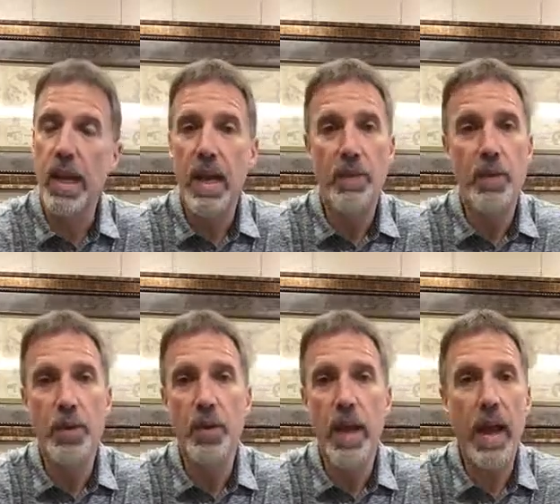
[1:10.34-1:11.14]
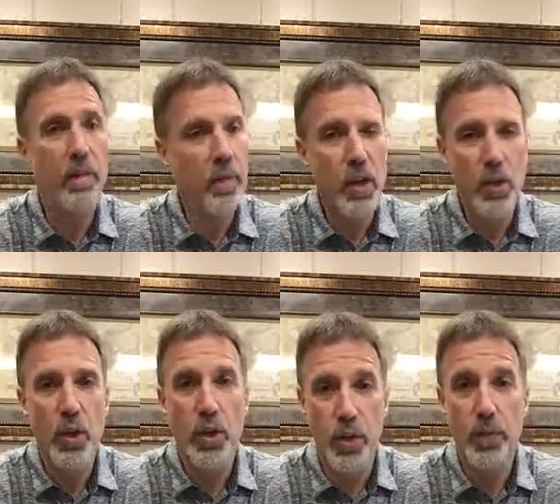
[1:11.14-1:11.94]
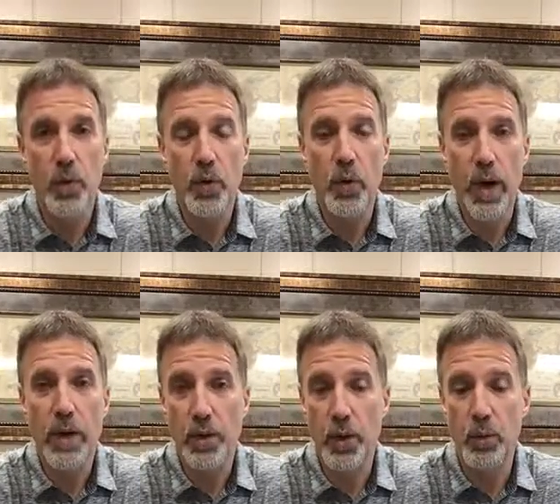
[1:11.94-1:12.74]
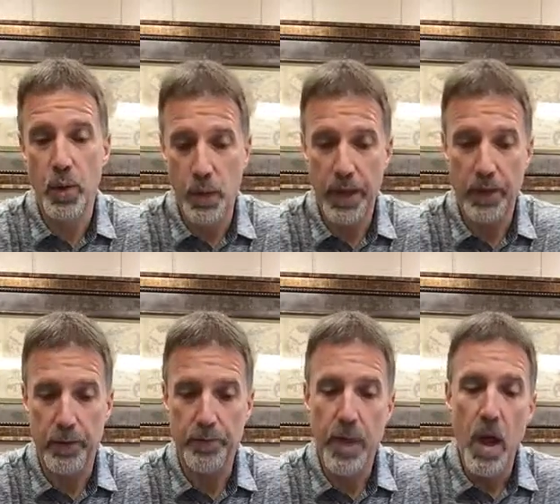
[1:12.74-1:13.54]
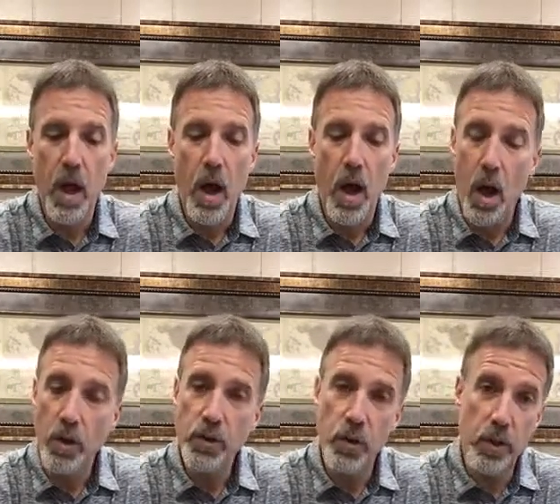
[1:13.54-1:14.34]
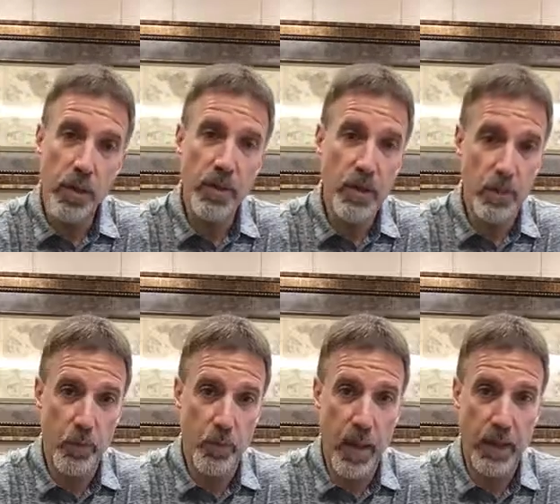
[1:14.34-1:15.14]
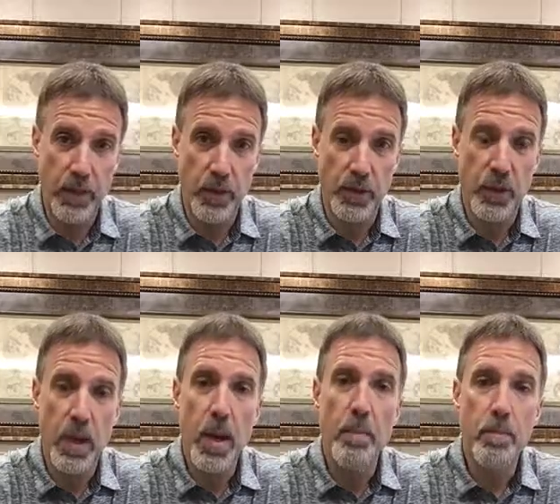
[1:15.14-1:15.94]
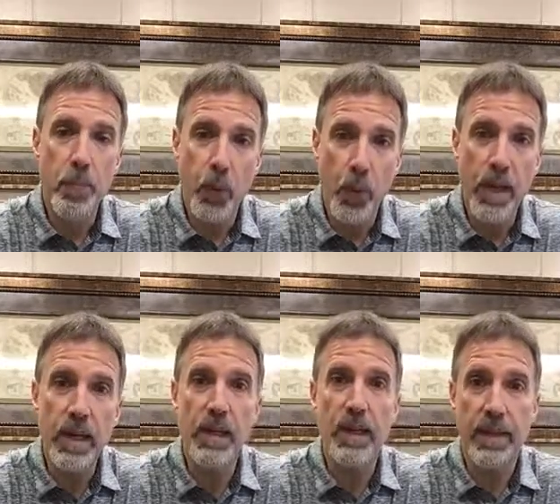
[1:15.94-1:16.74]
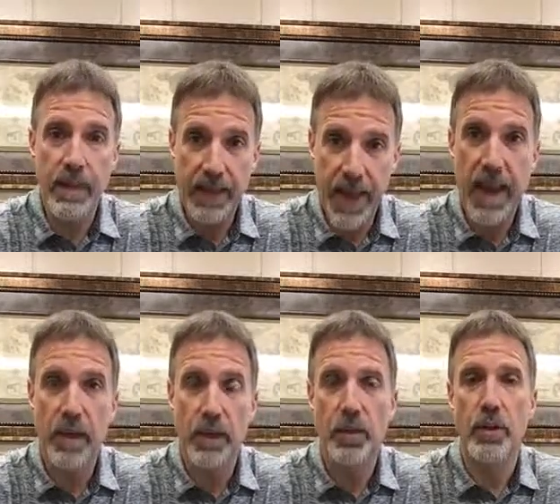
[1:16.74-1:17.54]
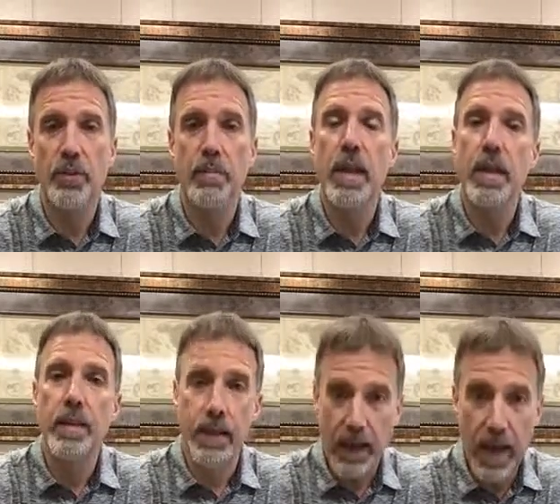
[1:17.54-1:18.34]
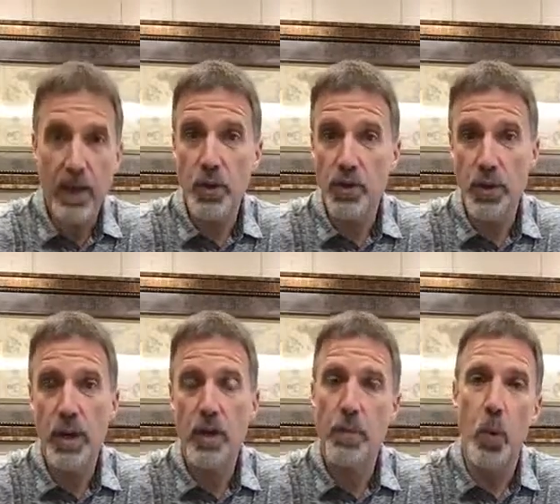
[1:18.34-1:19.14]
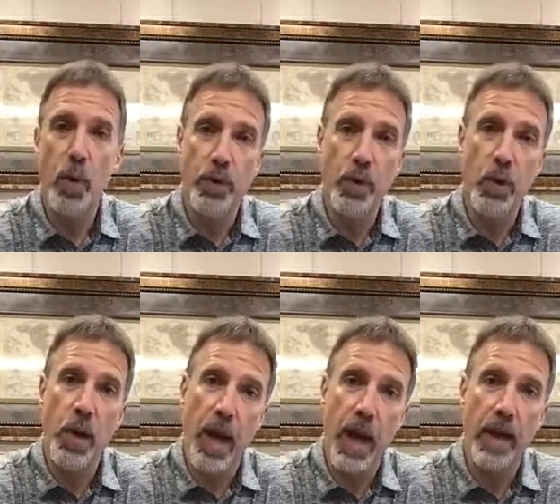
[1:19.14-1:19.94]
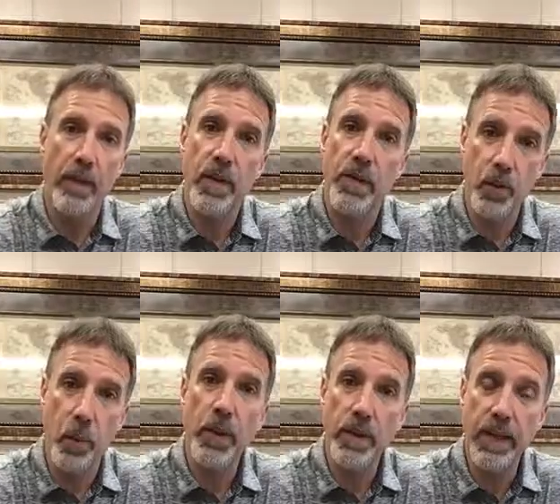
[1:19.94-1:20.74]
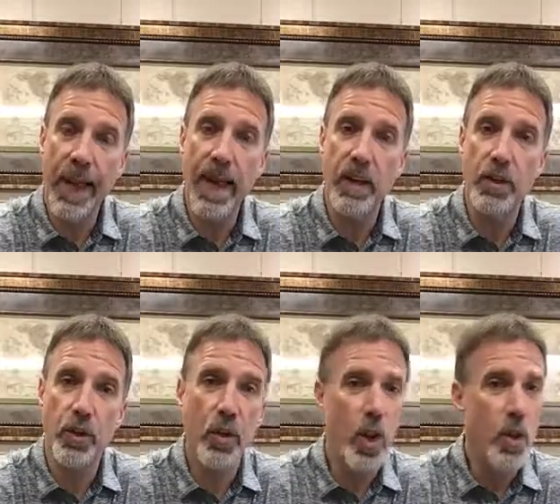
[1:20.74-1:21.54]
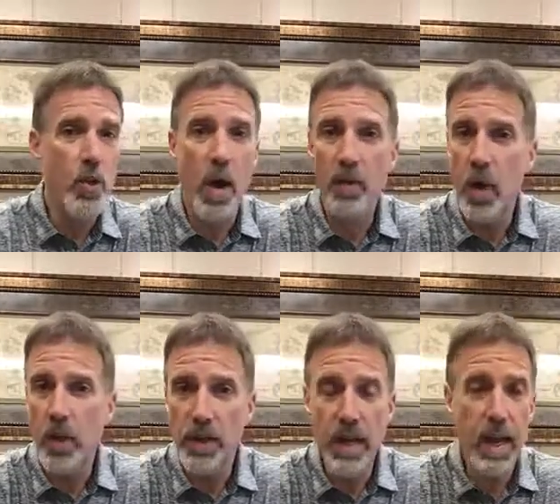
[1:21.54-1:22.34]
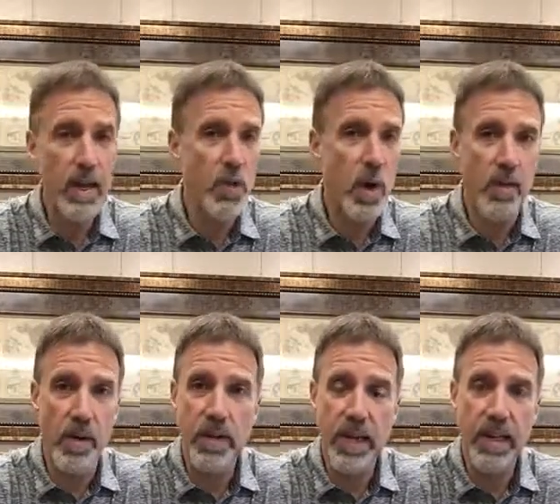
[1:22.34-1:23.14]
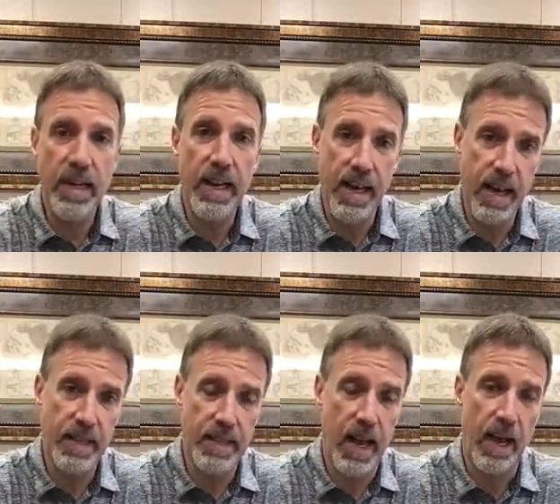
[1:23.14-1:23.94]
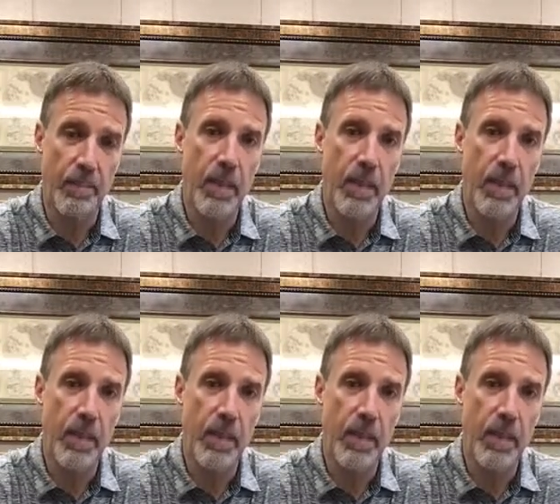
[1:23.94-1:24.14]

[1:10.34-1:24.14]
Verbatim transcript: If you do that, you can earn full credit, do real well. Also, let me give you some reminders. Print the calendar. The calendar is very important for you to have. If you print the calendar, you have all the dates, you have everything you need ahead of time.